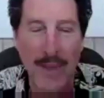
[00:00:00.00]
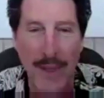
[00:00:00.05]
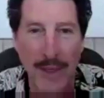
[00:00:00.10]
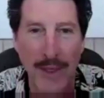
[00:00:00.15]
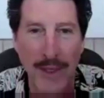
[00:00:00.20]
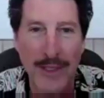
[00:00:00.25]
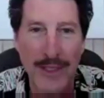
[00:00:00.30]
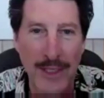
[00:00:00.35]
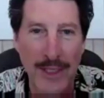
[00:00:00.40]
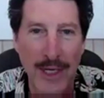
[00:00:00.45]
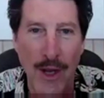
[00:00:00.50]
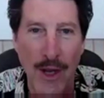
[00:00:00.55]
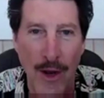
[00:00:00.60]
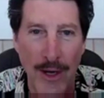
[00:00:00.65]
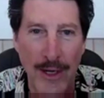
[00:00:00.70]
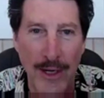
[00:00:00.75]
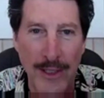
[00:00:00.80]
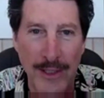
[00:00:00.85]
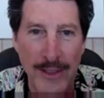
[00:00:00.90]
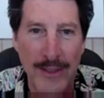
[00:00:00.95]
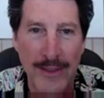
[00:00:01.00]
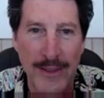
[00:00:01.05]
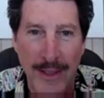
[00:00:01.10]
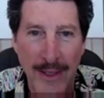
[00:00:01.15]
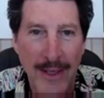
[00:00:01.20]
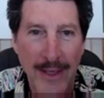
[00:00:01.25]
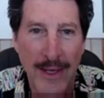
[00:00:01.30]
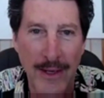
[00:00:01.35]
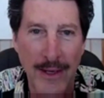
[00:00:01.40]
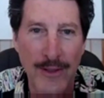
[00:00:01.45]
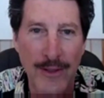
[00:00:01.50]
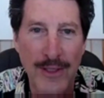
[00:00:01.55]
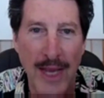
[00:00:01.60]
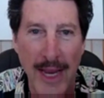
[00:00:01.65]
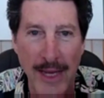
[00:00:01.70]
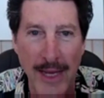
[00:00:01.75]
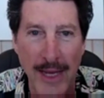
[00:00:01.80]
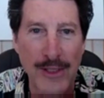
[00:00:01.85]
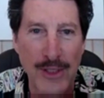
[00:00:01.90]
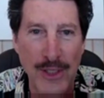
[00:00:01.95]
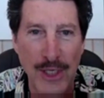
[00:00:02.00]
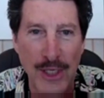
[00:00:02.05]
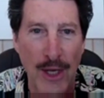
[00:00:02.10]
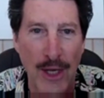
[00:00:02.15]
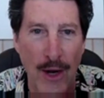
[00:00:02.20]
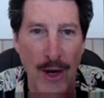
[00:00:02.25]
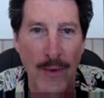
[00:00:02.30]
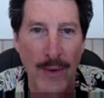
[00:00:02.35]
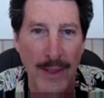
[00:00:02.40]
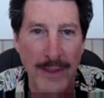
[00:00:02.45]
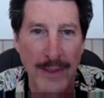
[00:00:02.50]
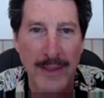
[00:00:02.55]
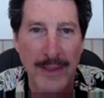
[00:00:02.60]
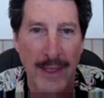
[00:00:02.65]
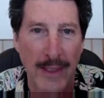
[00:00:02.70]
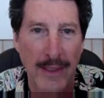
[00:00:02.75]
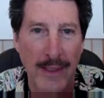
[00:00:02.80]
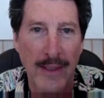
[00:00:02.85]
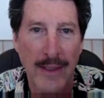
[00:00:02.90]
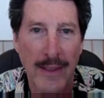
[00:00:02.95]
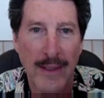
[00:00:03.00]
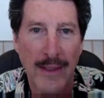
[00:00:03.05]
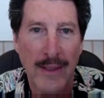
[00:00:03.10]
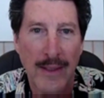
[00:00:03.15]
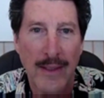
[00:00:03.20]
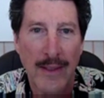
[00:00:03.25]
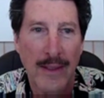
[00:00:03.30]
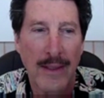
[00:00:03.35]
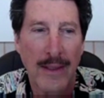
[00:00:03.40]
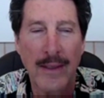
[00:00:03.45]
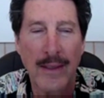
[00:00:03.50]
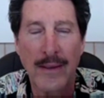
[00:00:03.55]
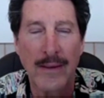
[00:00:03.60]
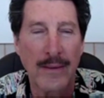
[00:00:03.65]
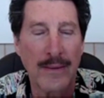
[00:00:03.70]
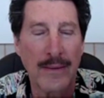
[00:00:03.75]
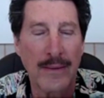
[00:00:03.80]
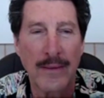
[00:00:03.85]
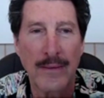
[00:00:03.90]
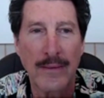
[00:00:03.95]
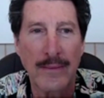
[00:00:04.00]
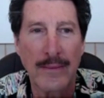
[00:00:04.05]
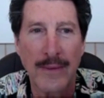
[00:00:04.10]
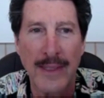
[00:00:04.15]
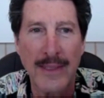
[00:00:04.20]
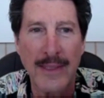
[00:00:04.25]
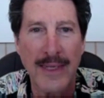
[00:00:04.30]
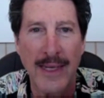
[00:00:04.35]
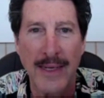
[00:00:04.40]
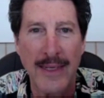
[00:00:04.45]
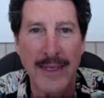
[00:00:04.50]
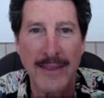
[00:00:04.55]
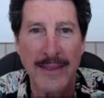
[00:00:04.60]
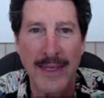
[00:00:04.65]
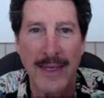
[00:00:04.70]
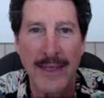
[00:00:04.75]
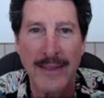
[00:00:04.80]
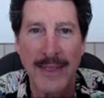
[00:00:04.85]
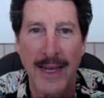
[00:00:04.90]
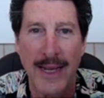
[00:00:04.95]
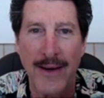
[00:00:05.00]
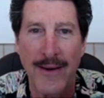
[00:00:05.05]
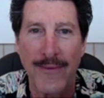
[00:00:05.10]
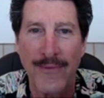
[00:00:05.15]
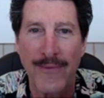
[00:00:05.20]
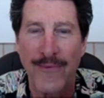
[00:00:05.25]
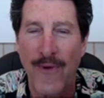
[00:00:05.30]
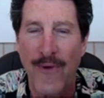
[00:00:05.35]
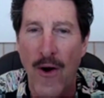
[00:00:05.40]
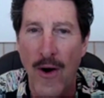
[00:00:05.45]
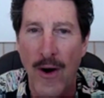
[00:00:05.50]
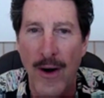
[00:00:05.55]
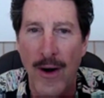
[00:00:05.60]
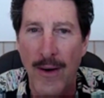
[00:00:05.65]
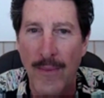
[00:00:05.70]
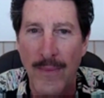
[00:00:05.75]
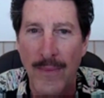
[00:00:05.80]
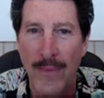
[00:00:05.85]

of the listening audience hears NGO and it's like, oh, what is that? Is is that a farm?